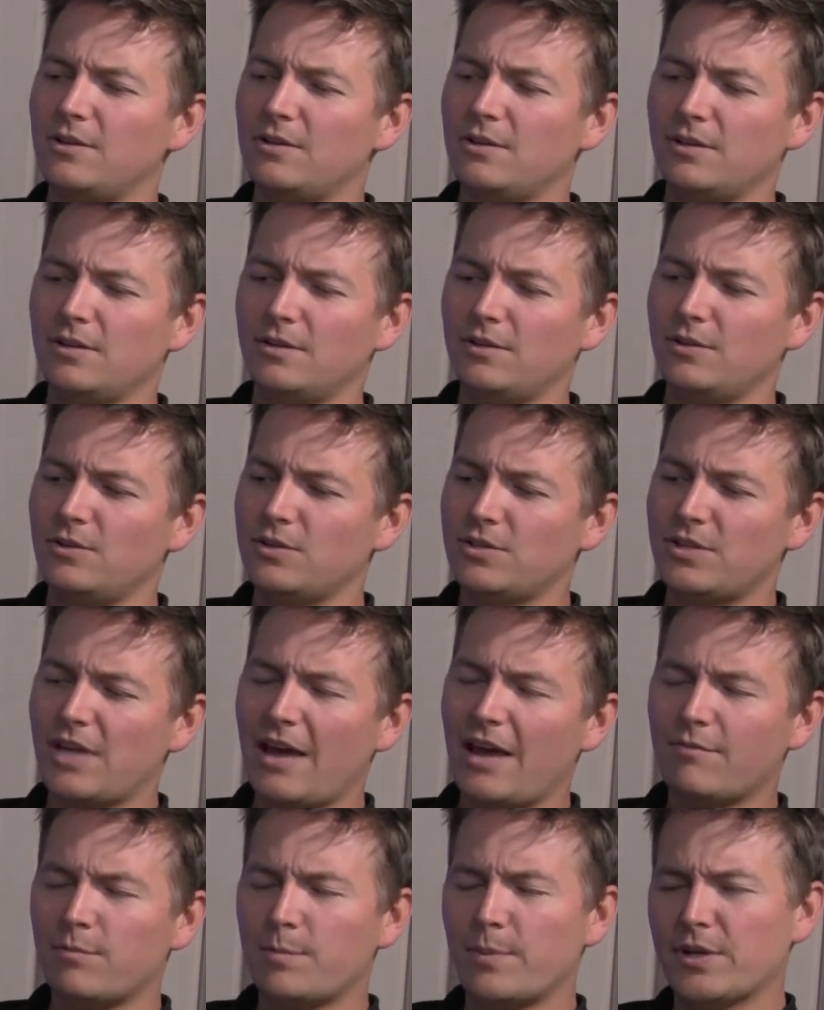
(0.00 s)
Do you just
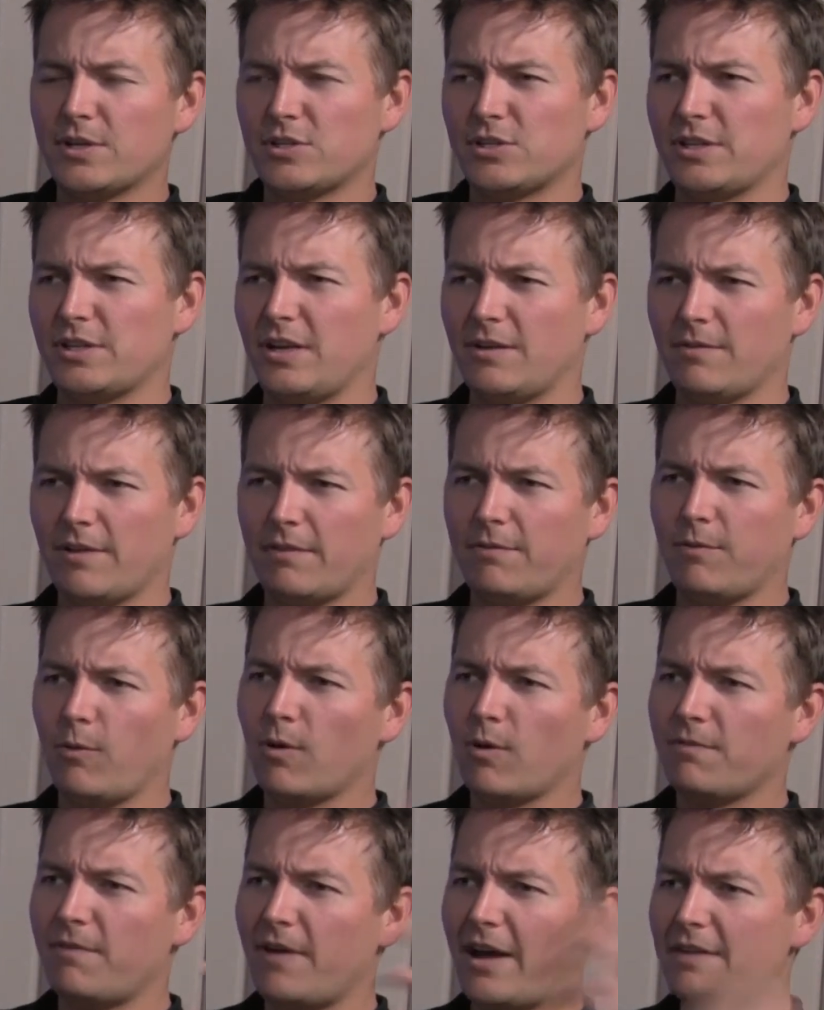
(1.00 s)
have a bunch? Do you have like
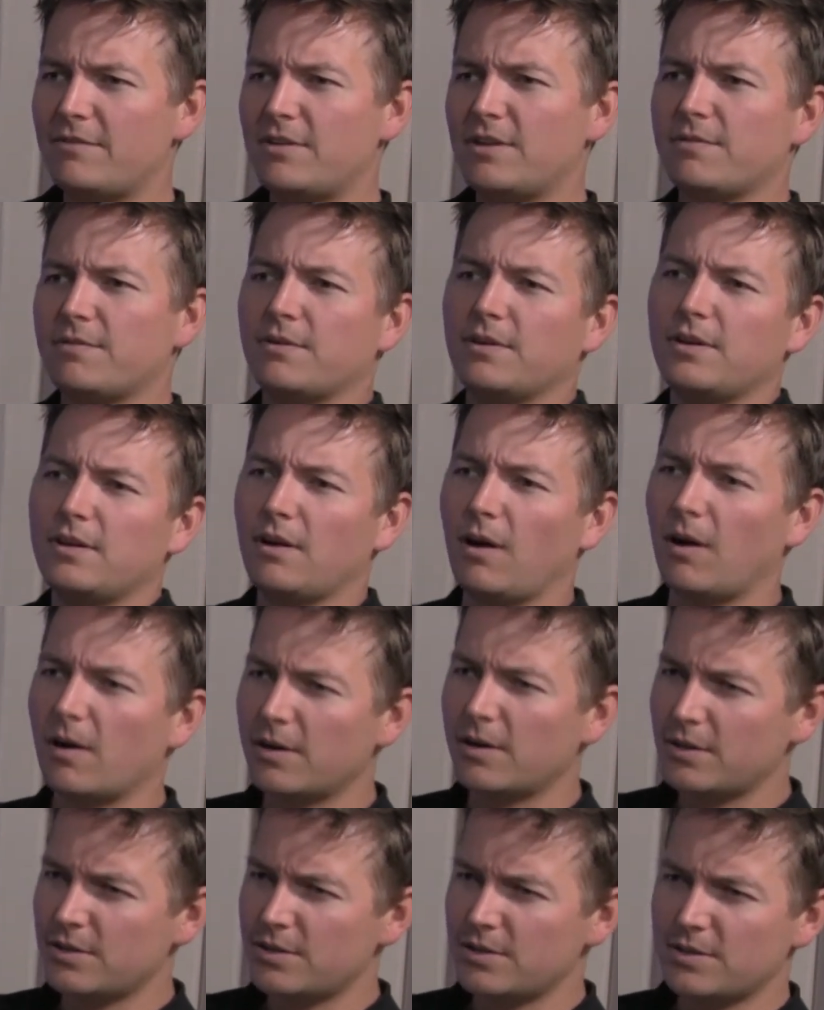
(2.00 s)
4 or 5 different
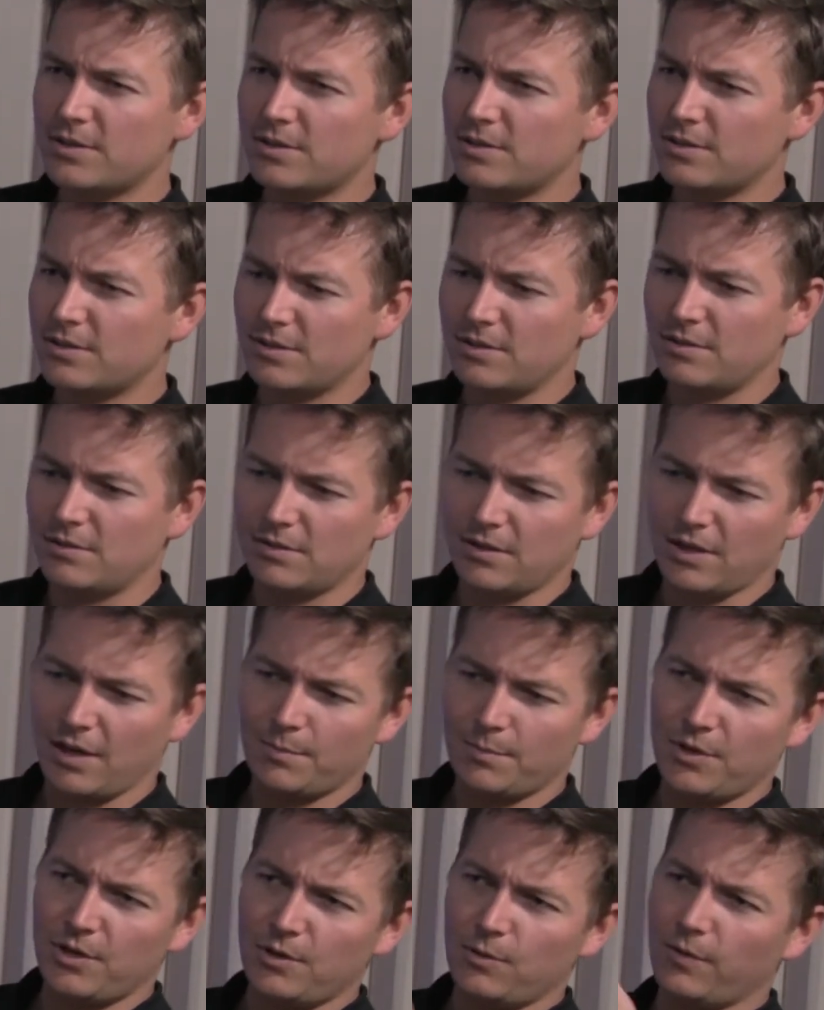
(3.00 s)
artists
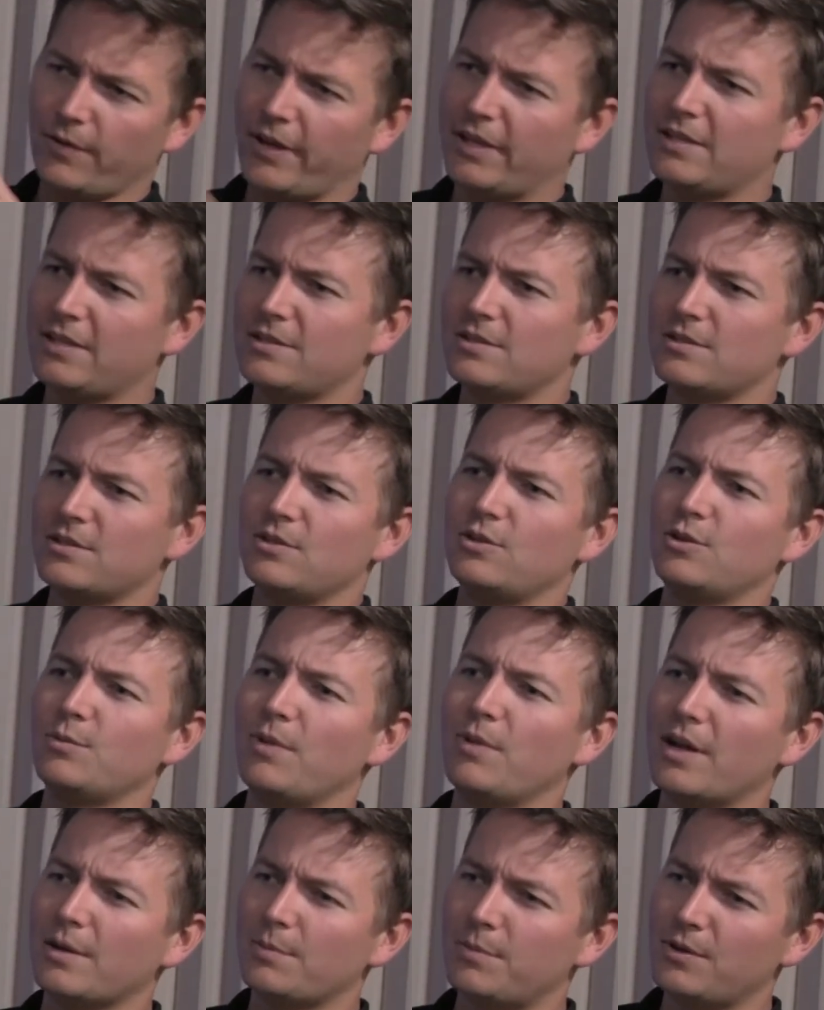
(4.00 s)
come to you with like this is a
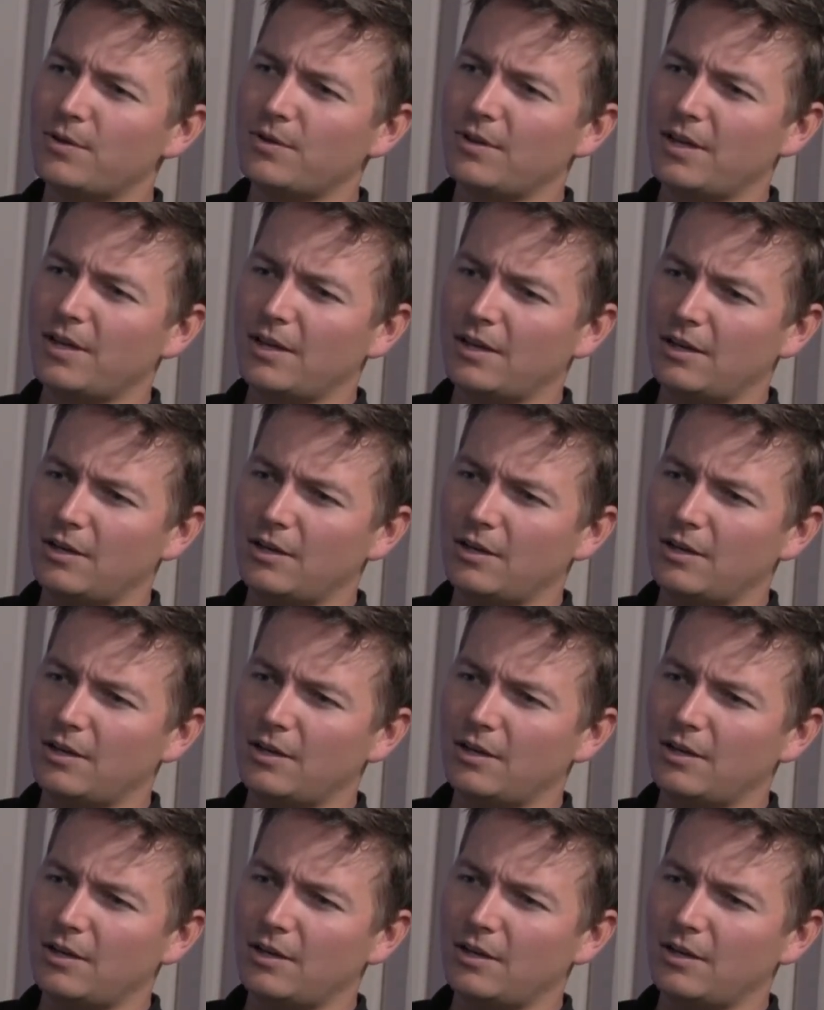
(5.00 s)
new Black Butte thing?